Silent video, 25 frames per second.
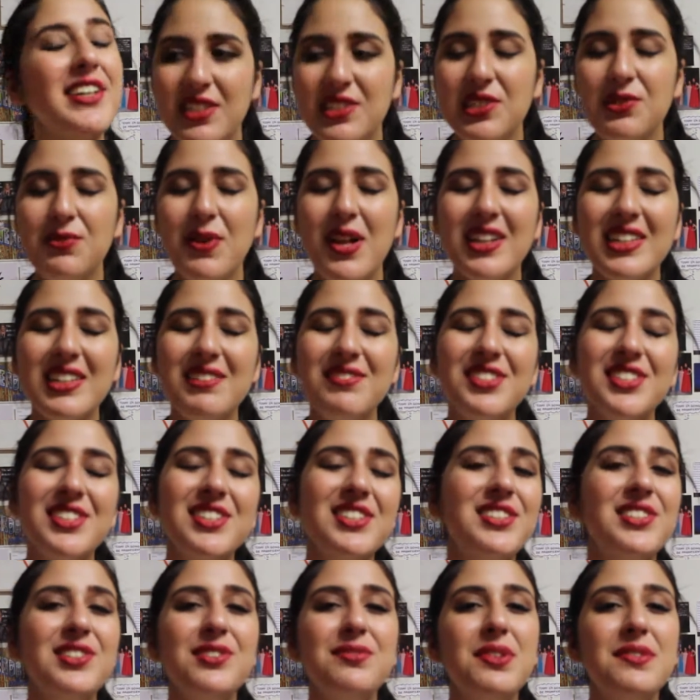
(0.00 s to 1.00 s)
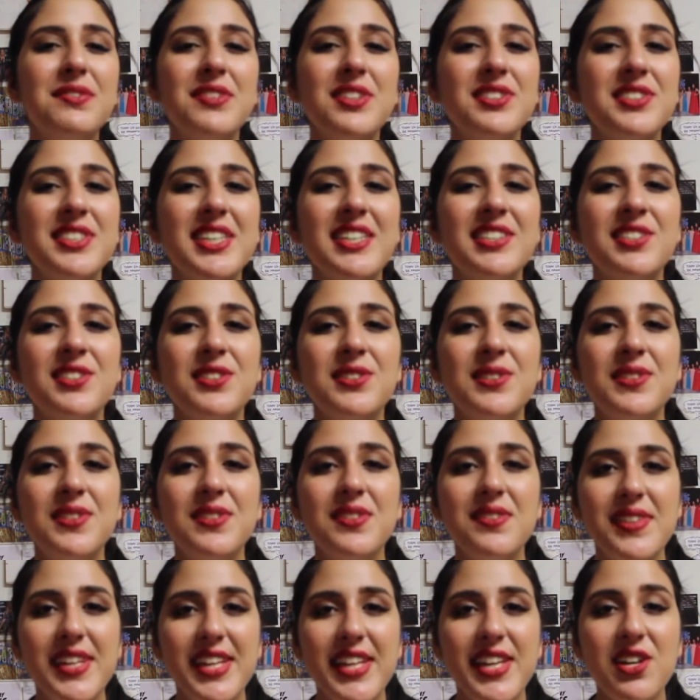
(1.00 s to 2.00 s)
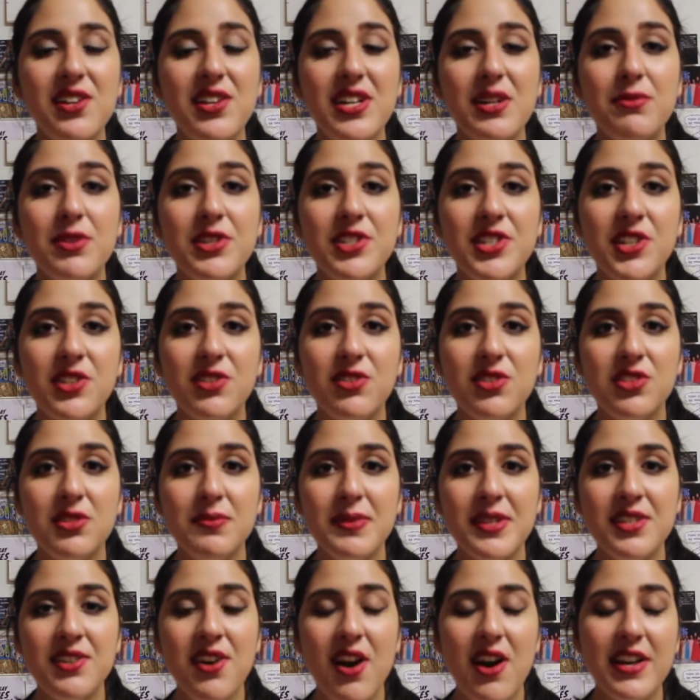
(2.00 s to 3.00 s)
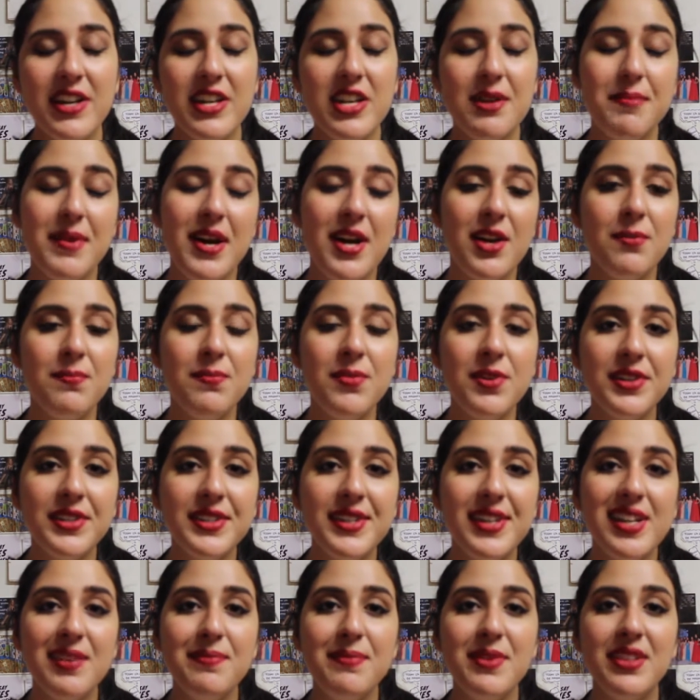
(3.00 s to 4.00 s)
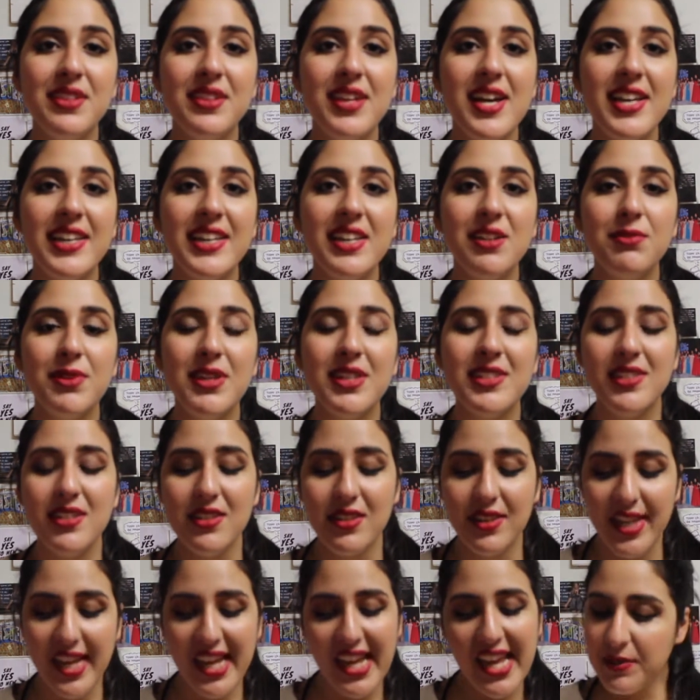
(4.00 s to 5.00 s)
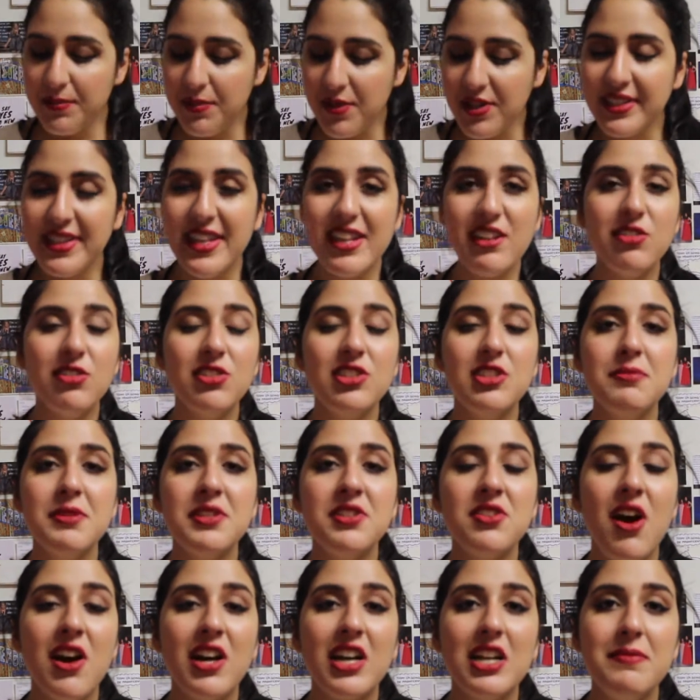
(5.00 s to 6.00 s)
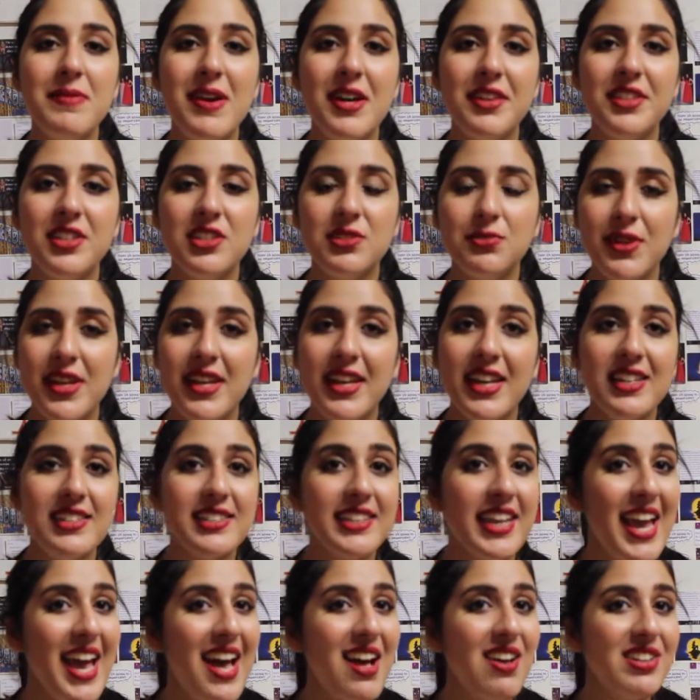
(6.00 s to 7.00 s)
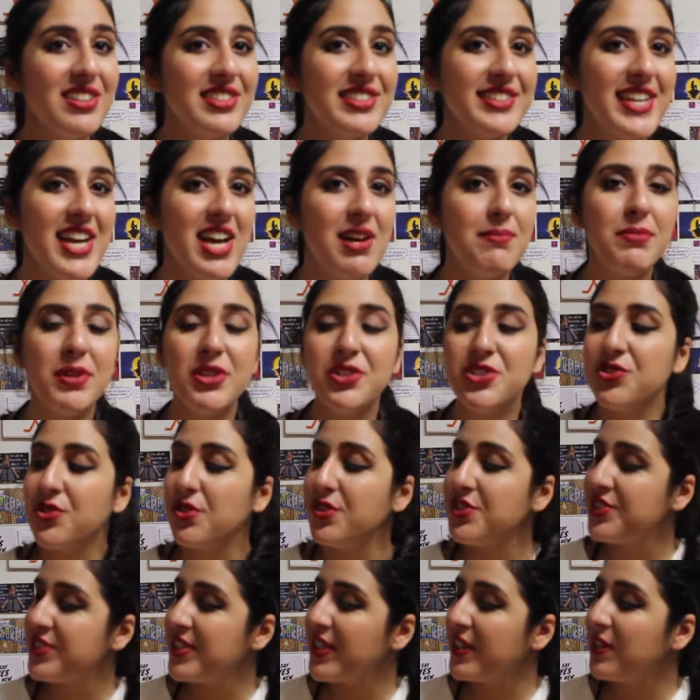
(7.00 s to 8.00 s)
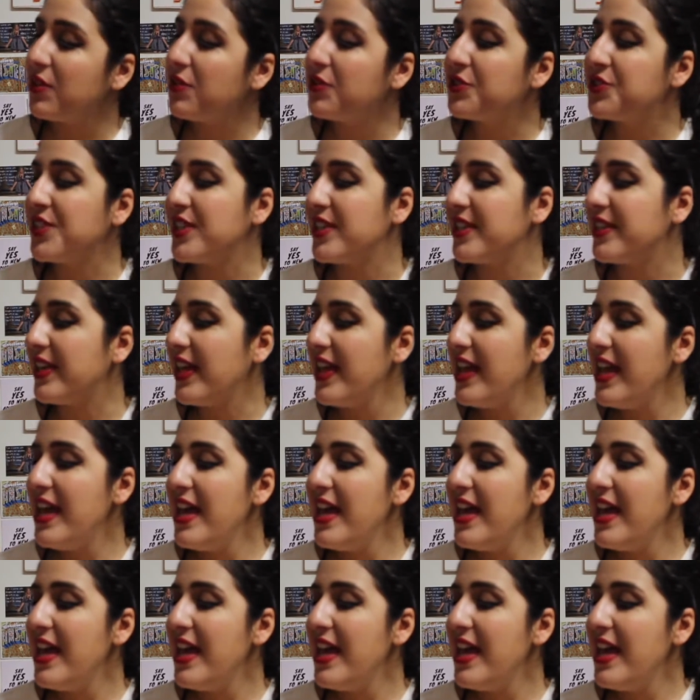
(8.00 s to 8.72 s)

So welcome to a new Reviews Day Tuesday video in which I'm going to be talking about a book that I've been liking recently. The book that I'm going to be talking about this week is Calloustown by George Singleton.